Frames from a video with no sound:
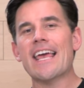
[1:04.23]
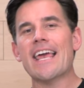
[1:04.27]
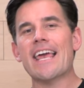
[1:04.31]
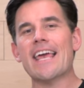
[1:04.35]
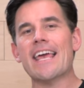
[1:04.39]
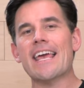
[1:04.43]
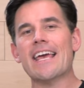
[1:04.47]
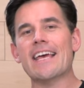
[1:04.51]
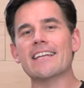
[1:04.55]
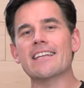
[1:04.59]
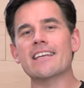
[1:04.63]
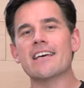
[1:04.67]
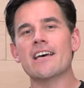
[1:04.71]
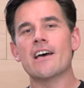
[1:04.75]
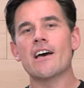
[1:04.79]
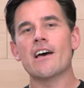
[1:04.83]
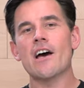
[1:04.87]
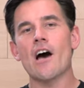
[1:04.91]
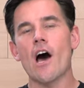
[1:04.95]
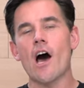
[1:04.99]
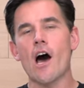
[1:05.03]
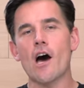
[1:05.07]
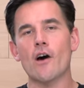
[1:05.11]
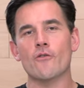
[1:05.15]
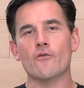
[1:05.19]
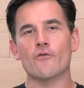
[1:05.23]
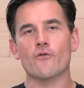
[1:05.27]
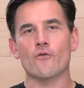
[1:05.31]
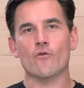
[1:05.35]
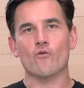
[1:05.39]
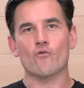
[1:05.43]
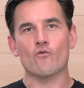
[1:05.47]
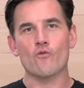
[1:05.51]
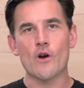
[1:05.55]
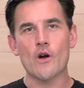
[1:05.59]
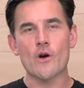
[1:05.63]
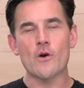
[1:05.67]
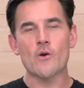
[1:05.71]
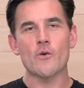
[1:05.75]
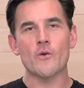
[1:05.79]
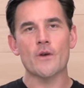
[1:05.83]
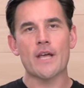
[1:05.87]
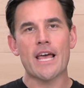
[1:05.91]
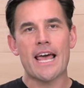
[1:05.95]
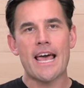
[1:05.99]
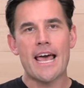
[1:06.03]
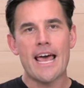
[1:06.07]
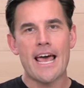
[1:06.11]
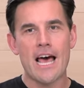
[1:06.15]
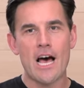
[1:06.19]
and
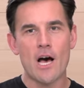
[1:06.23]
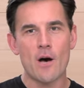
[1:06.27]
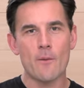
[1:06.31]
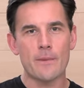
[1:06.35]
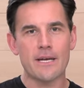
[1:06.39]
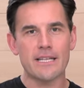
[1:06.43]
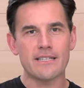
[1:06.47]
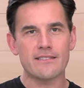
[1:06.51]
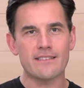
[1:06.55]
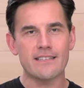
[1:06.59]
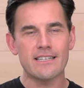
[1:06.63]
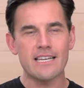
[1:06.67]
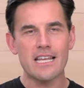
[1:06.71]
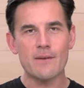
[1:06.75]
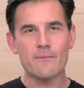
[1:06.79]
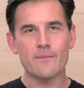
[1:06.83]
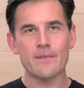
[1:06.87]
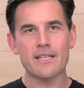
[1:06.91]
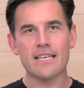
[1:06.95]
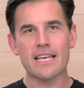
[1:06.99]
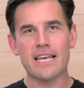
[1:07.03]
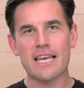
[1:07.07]
off-road helmets. The name of the